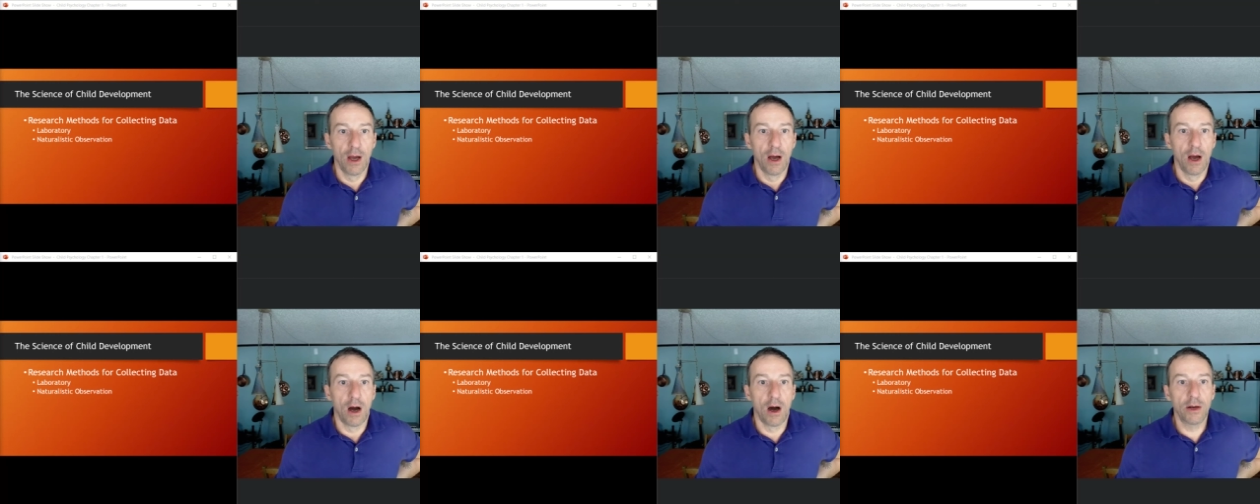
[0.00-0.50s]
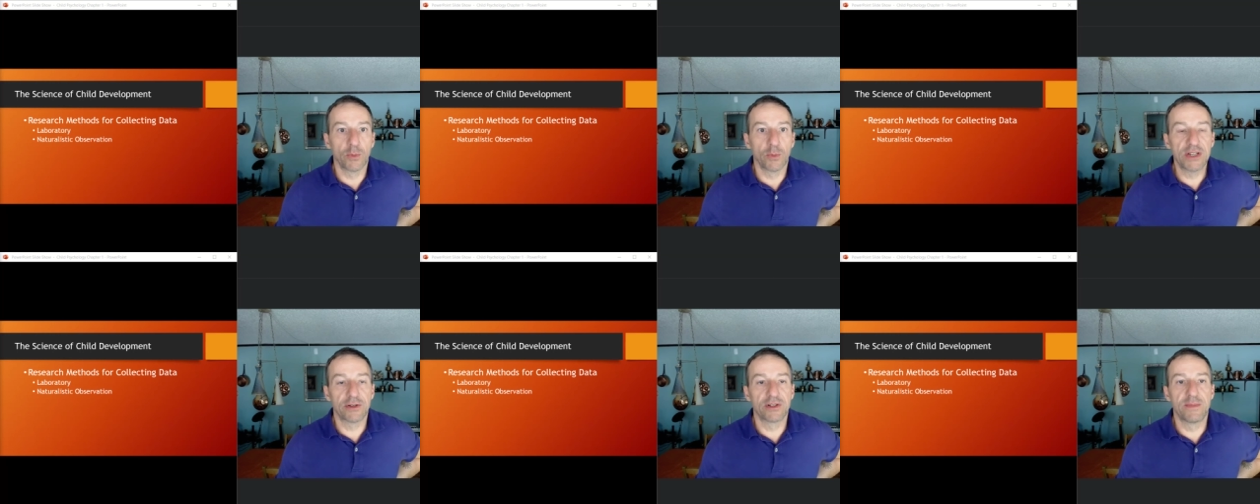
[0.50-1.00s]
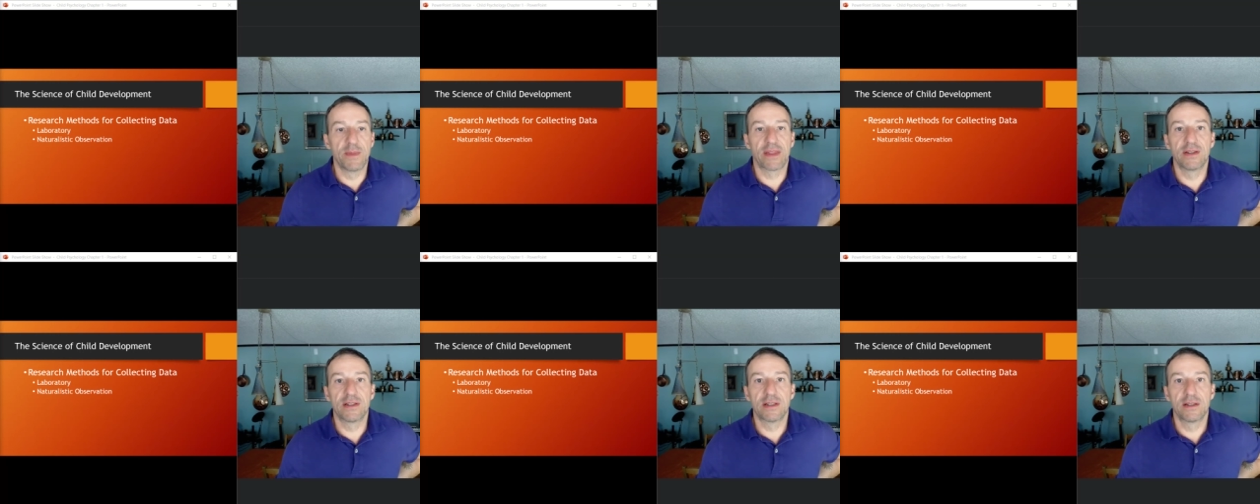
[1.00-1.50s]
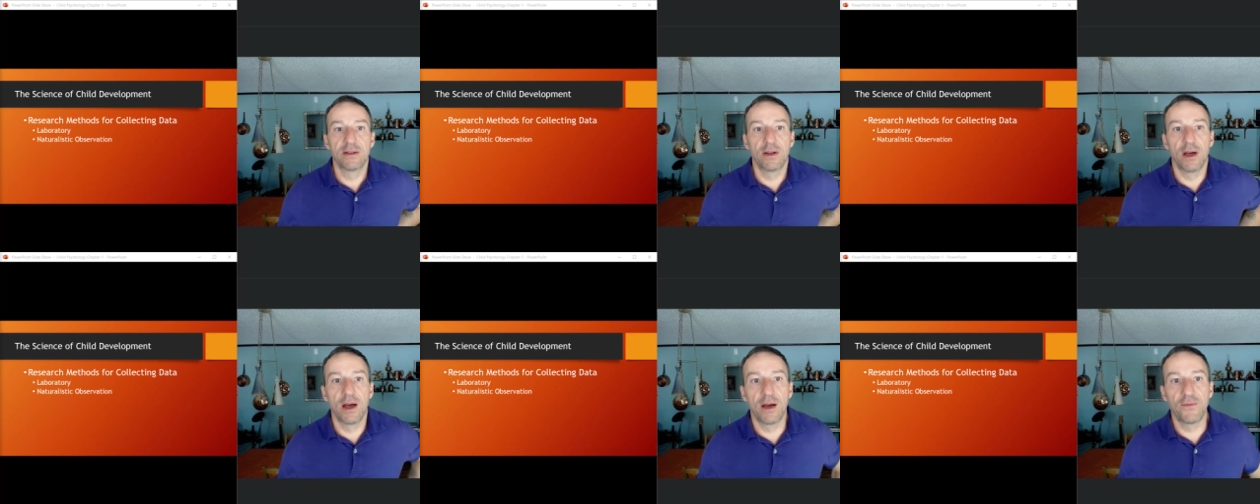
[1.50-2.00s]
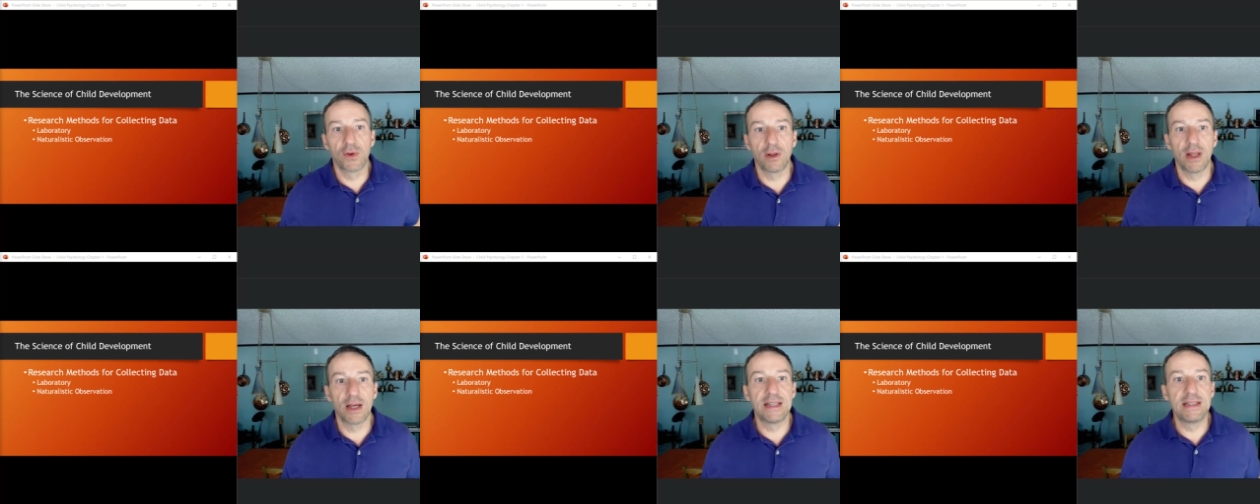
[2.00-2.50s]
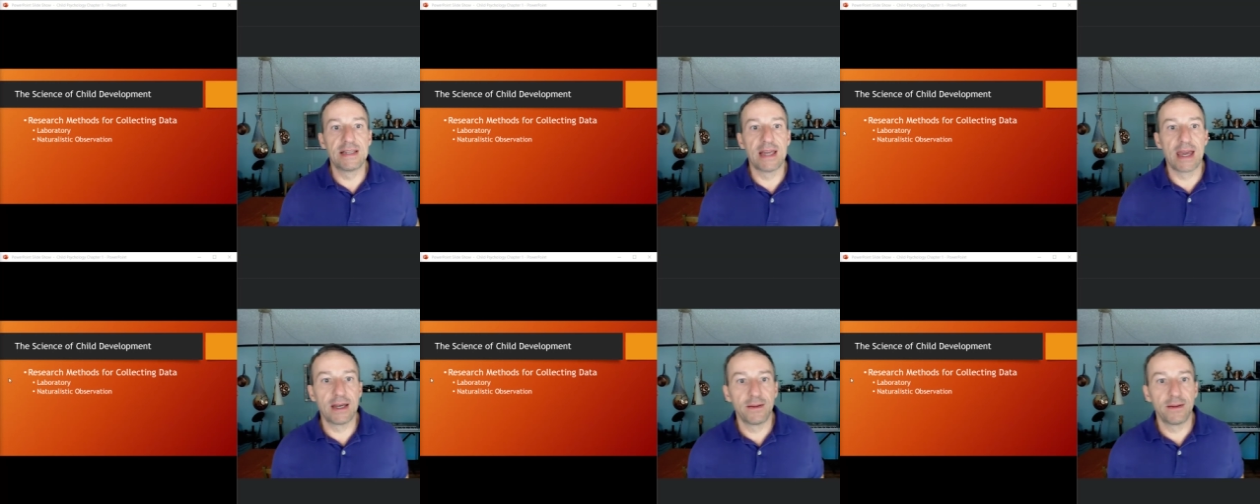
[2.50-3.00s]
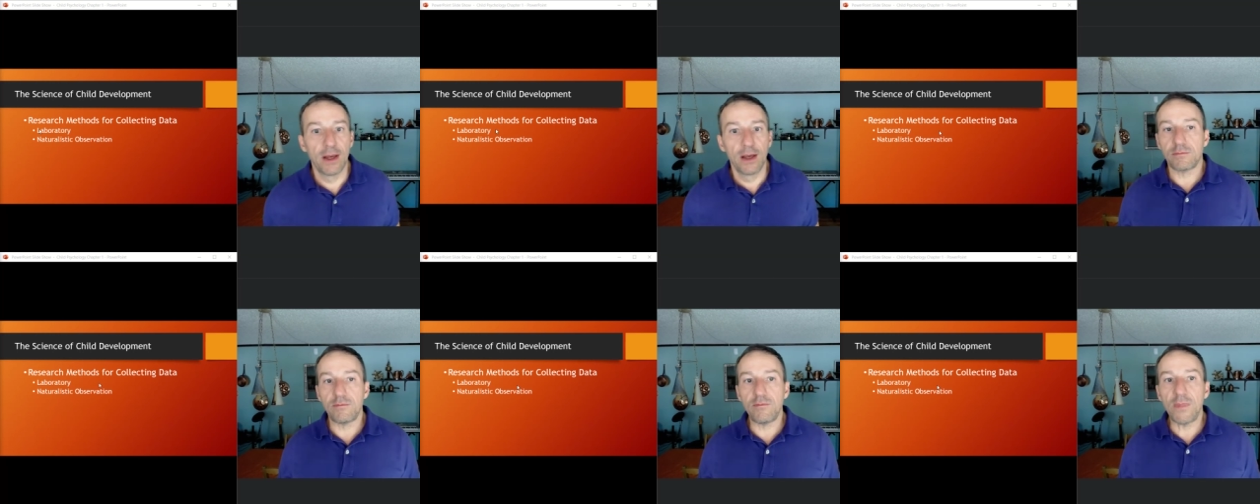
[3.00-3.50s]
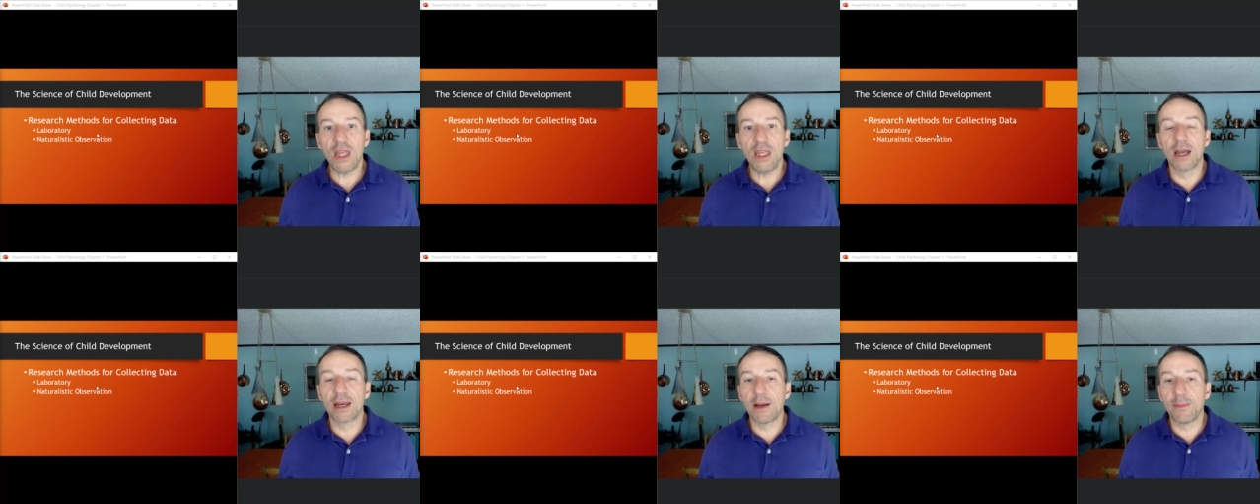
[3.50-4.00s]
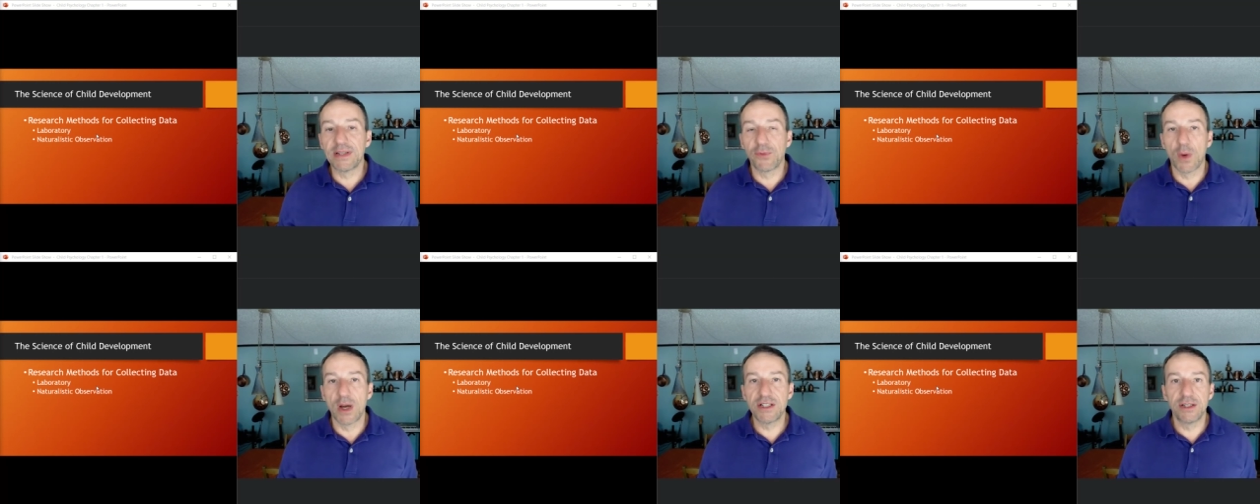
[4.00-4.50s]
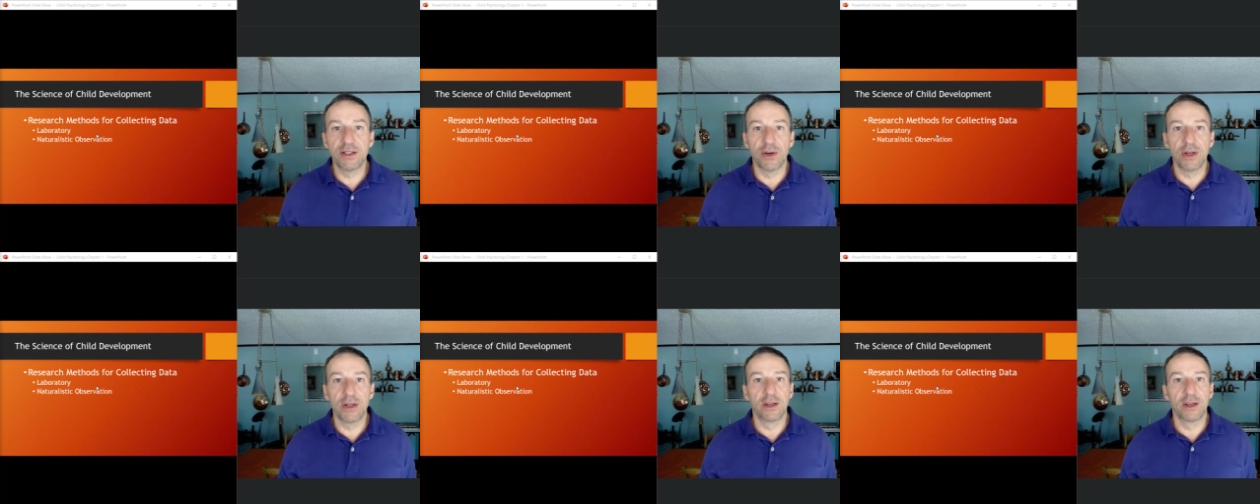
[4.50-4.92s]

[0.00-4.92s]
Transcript: On research methods for collecting data, you got a couple different ways you can do it.